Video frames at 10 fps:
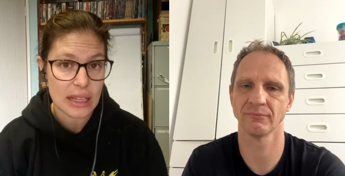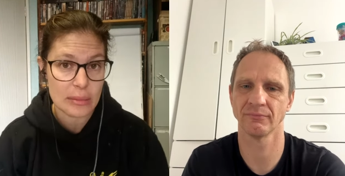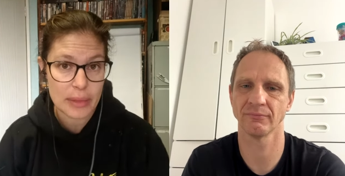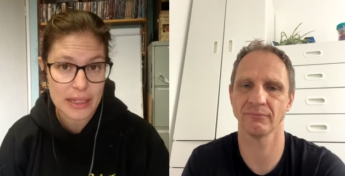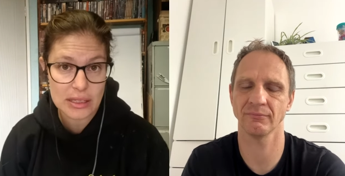
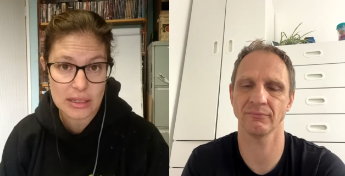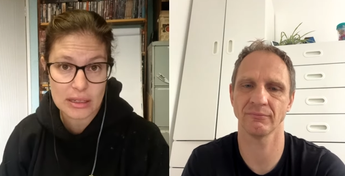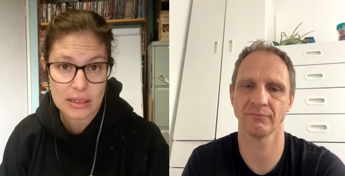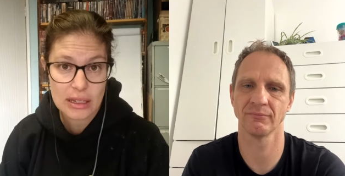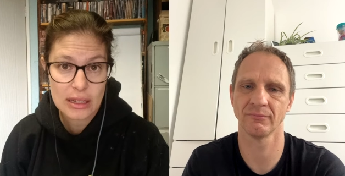Speaker 1: get hmm. better.
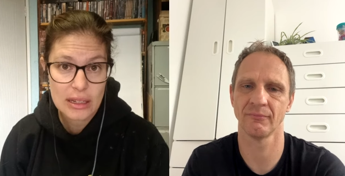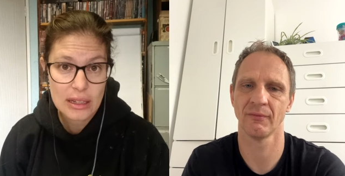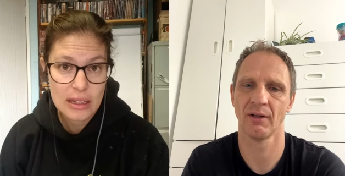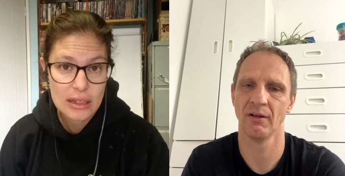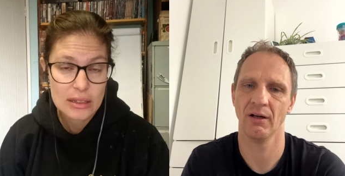
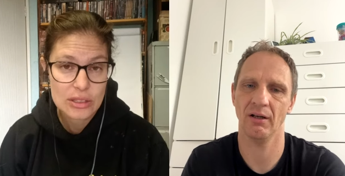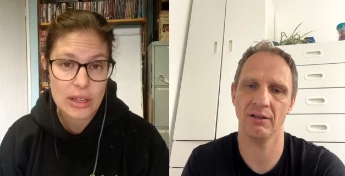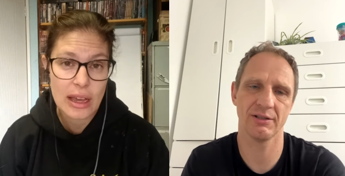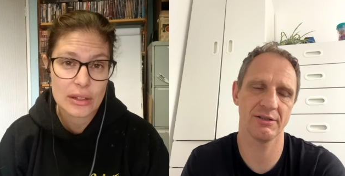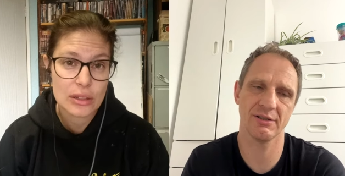Mm.
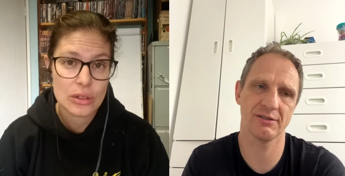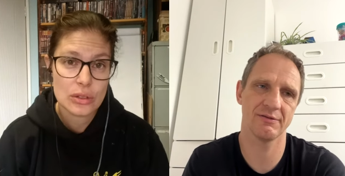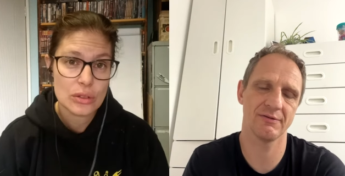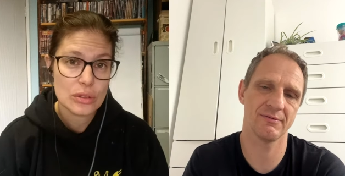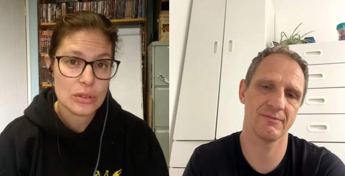So how do
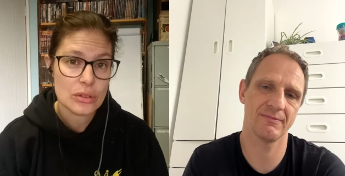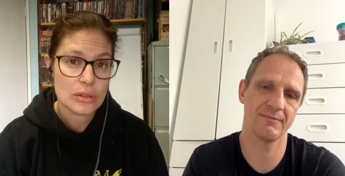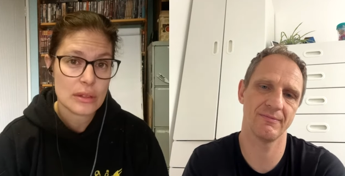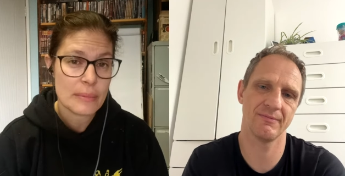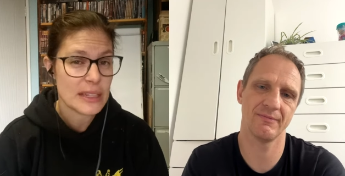you?
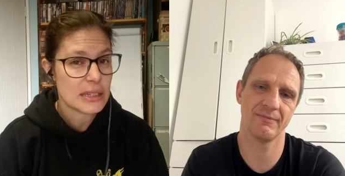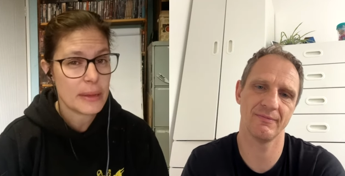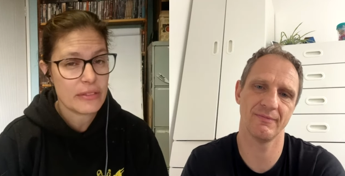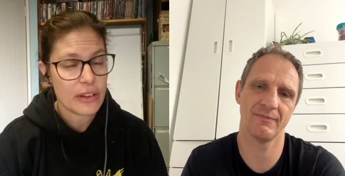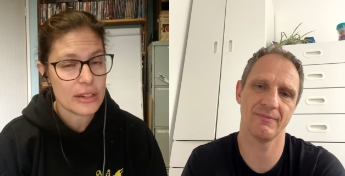It must have
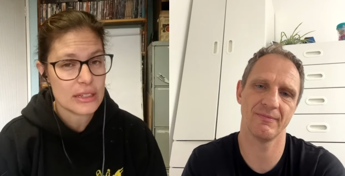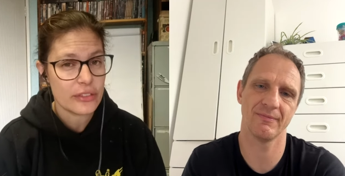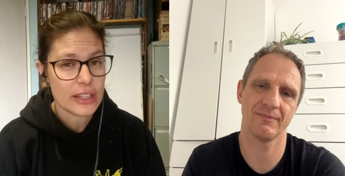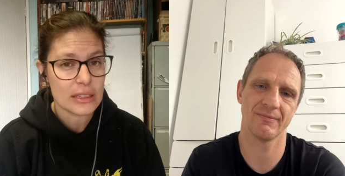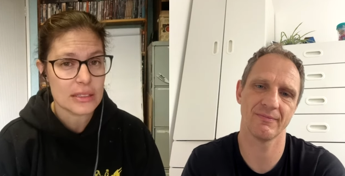been very
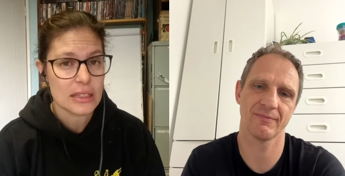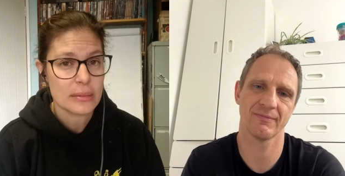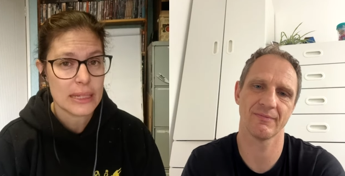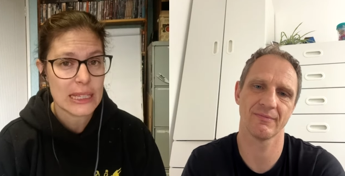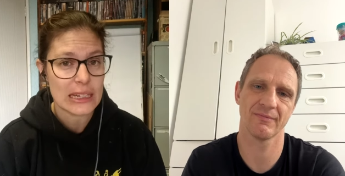difficult in the
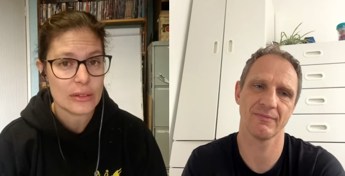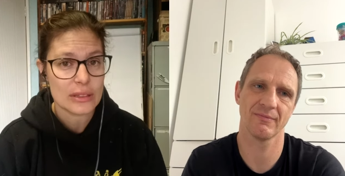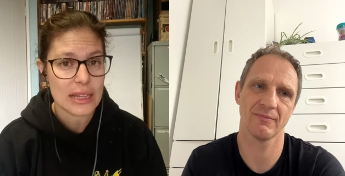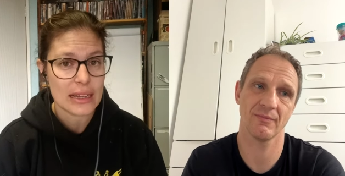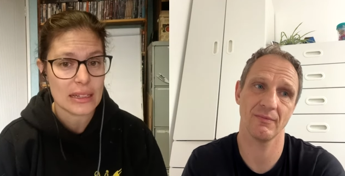beginning
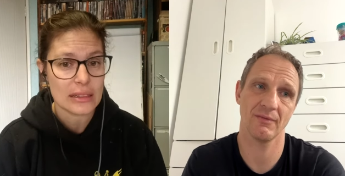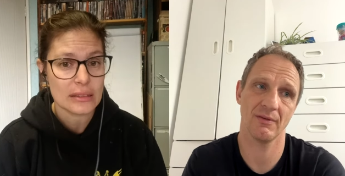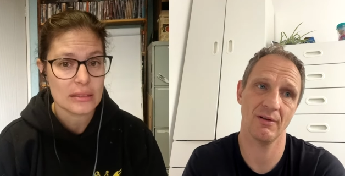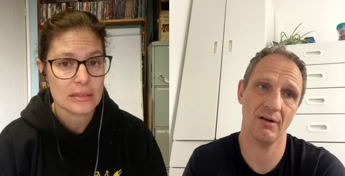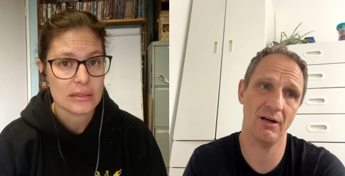with Danny.
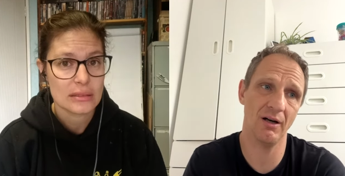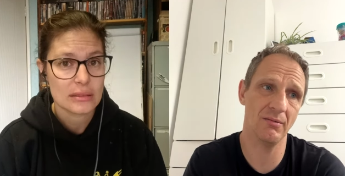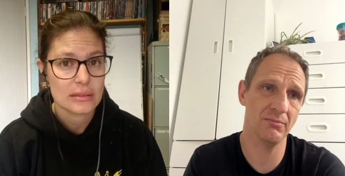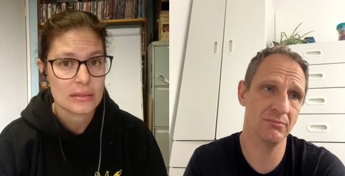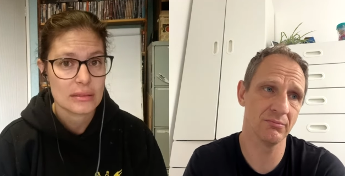
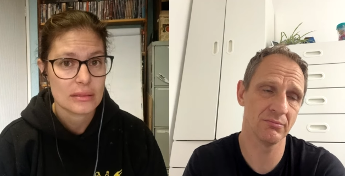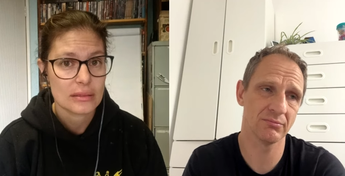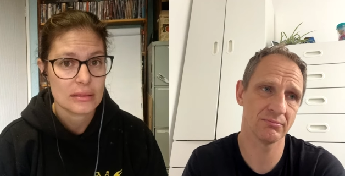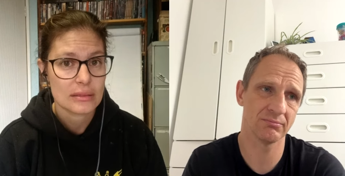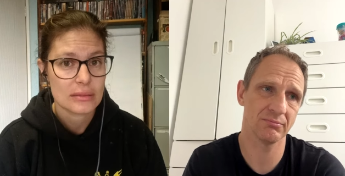
Speaker 2: Um,
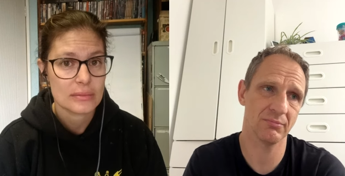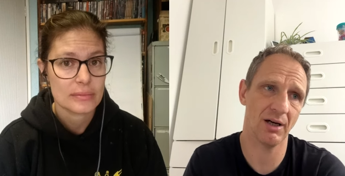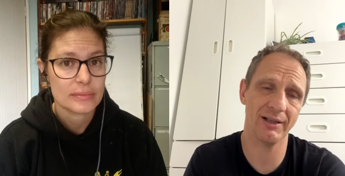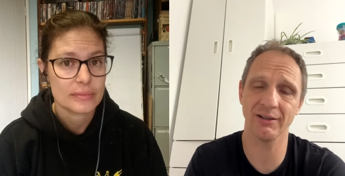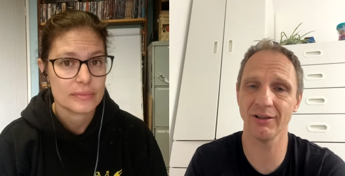
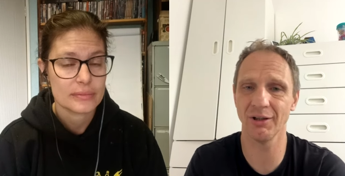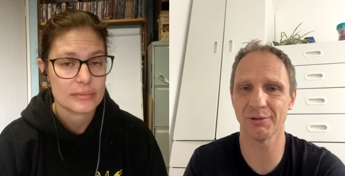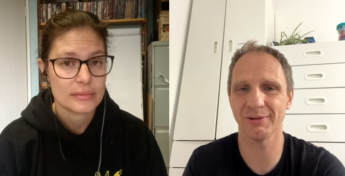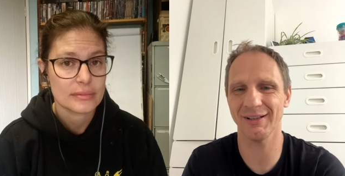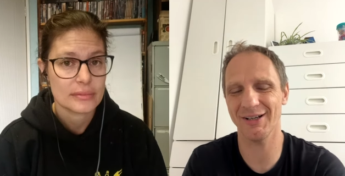I don't know.
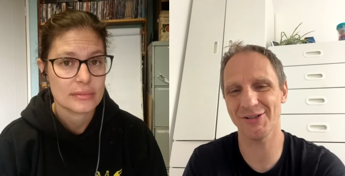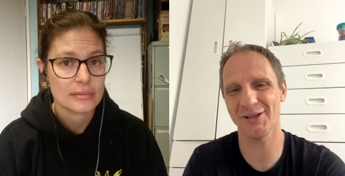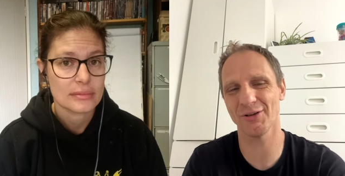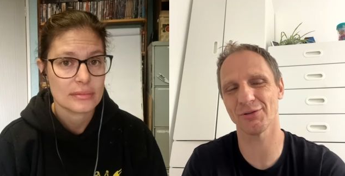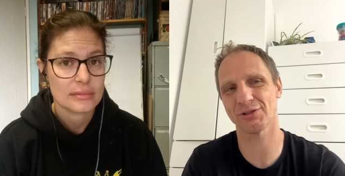I don't
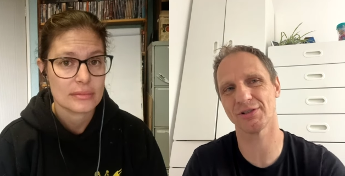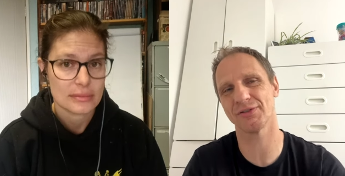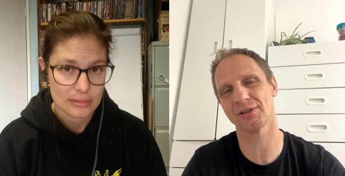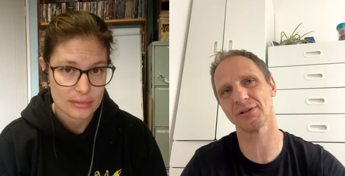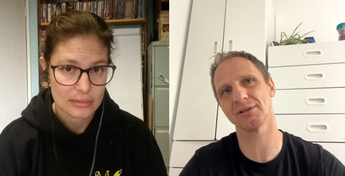know. It was
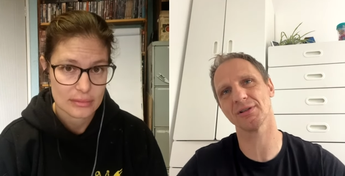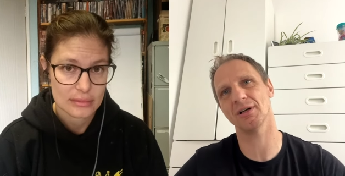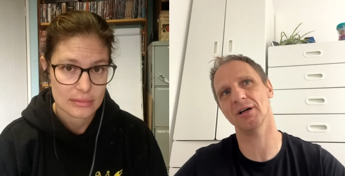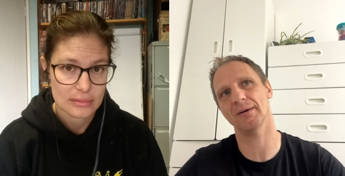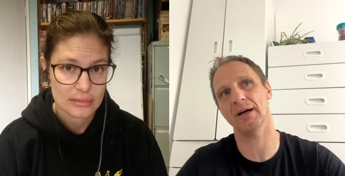difficult.
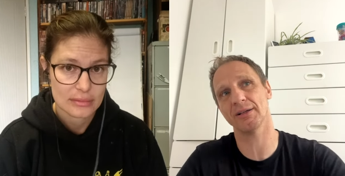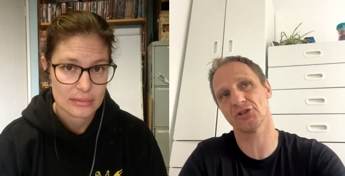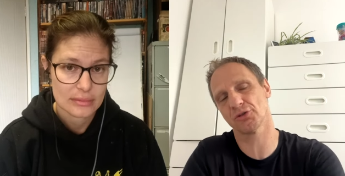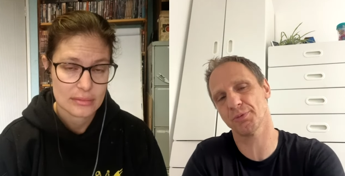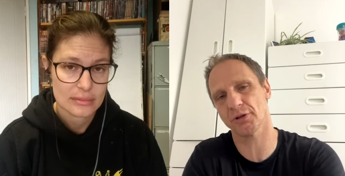Uh, I had the
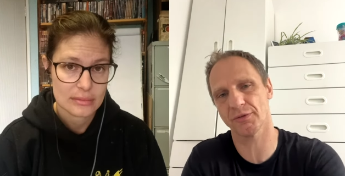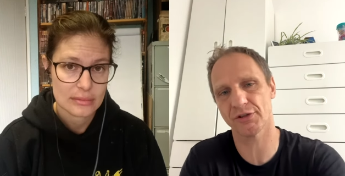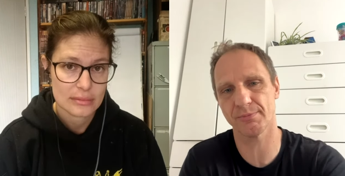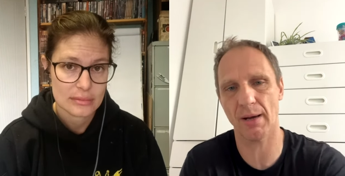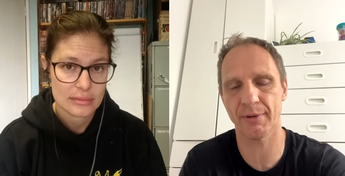support of
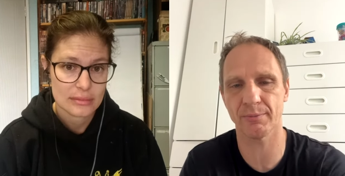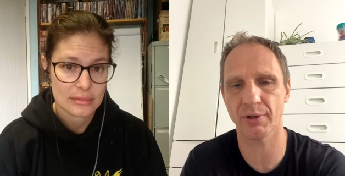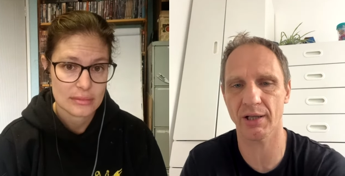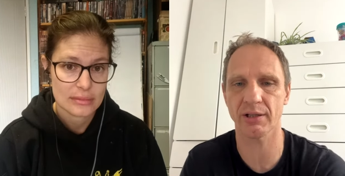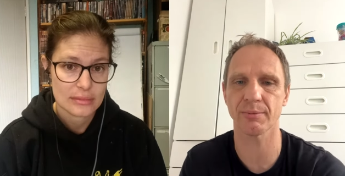his mom and
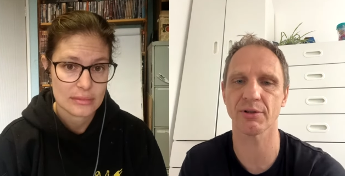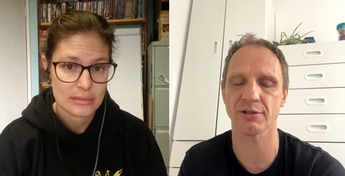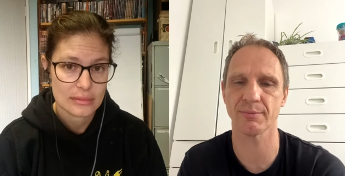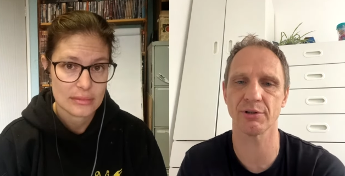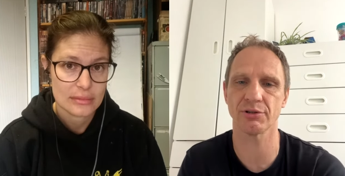brother because they've been